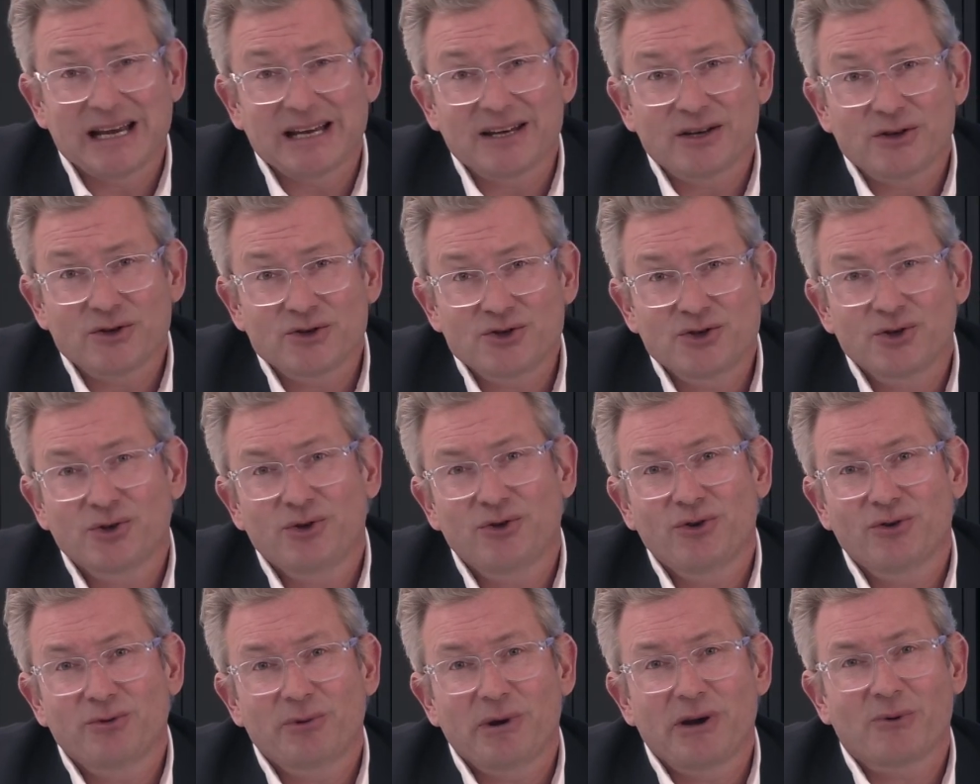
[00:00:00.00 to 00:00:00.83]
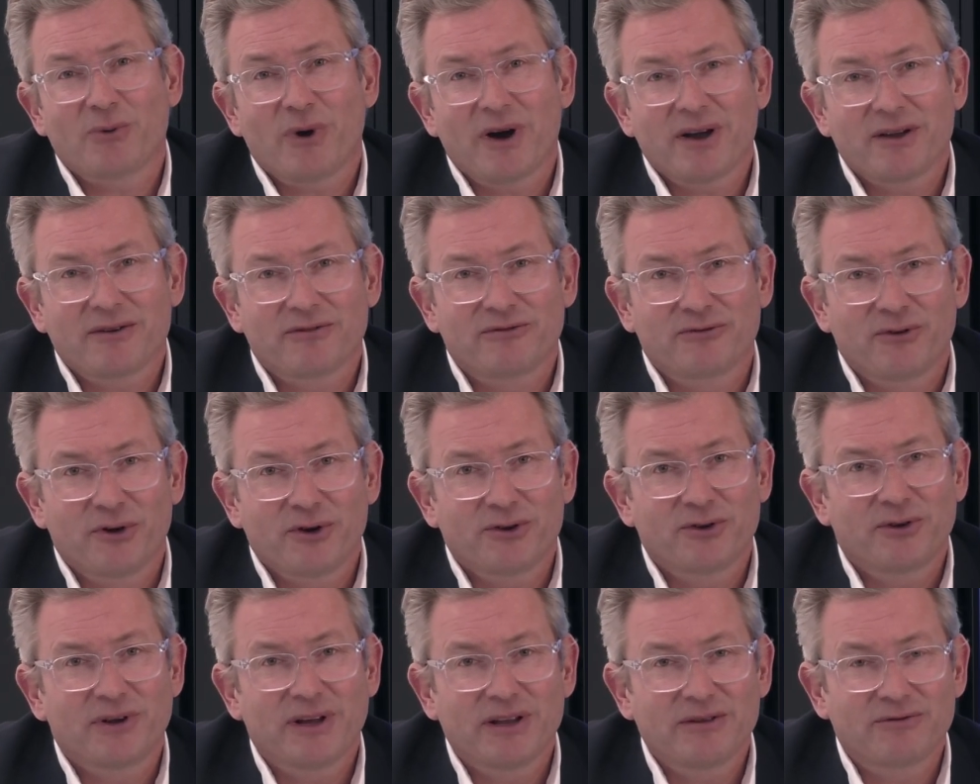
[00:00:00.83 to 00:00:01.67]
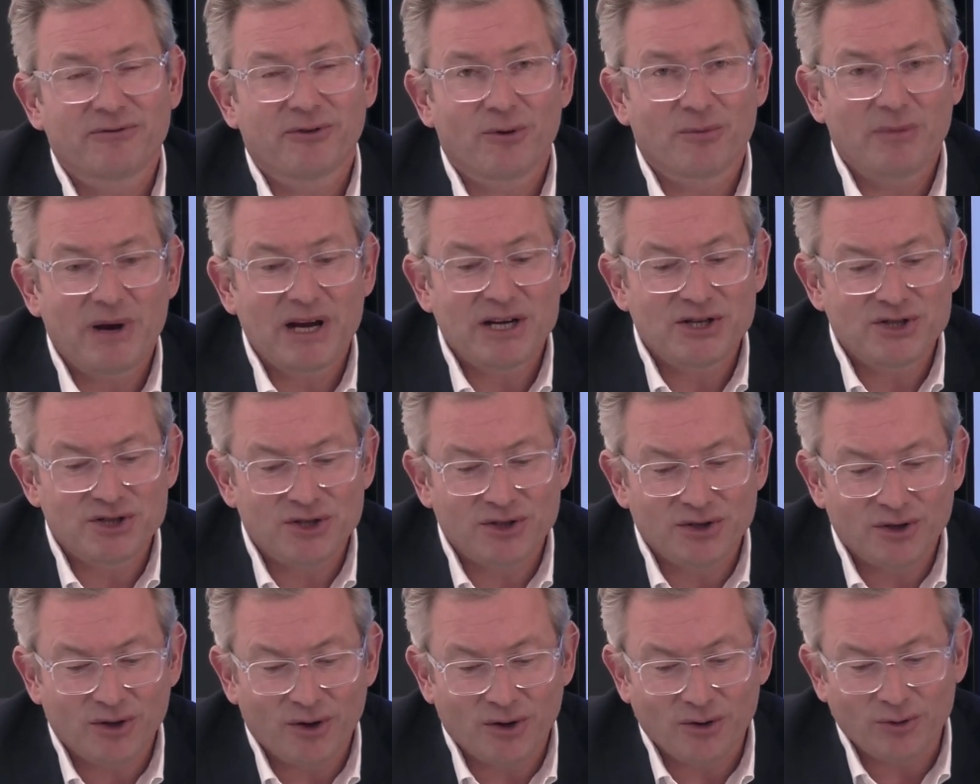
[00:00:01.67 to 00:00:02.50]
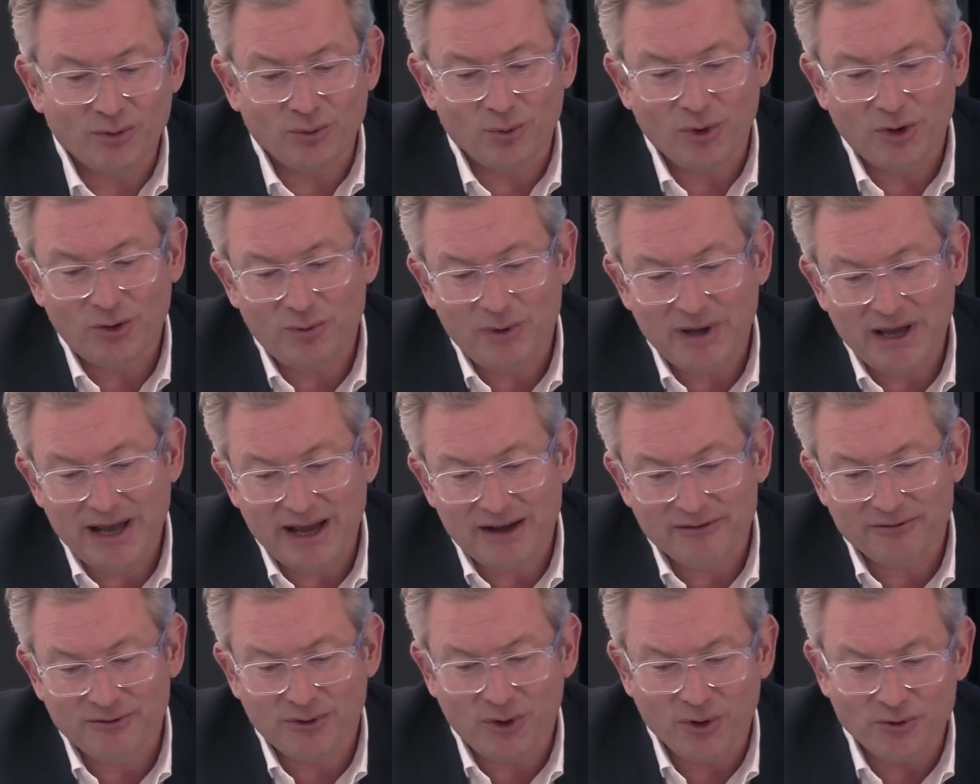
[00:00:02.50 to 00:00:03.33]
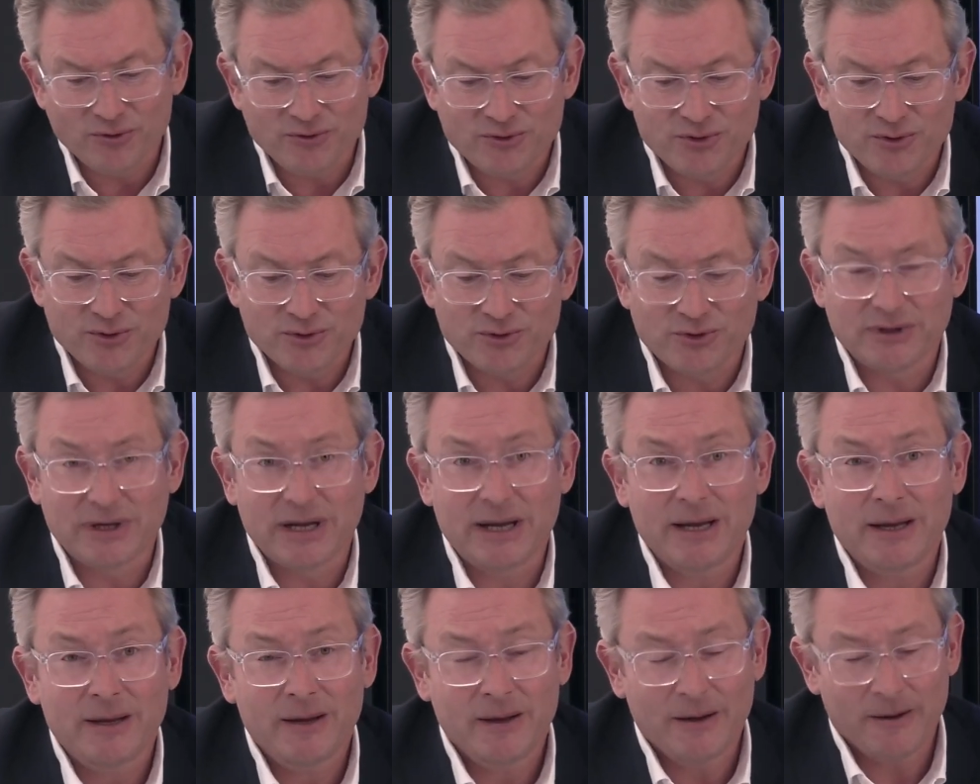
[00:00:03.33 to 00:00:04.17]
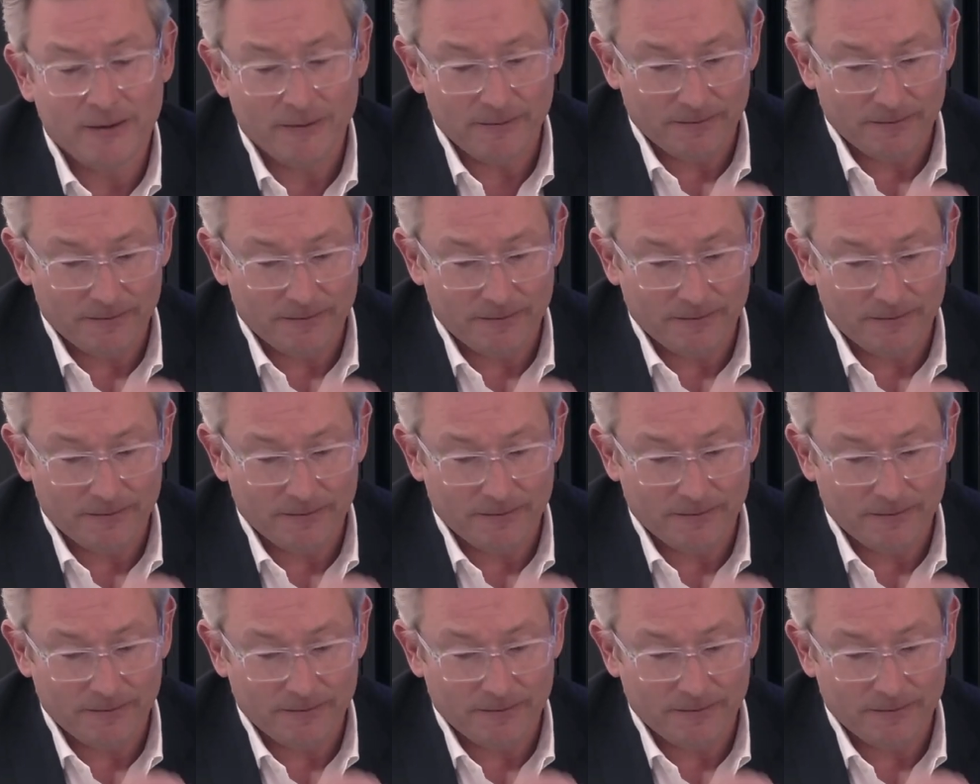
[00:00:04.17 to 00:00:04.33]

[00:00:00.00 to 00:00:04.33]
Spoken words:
and should you require further information on what we have gone through today,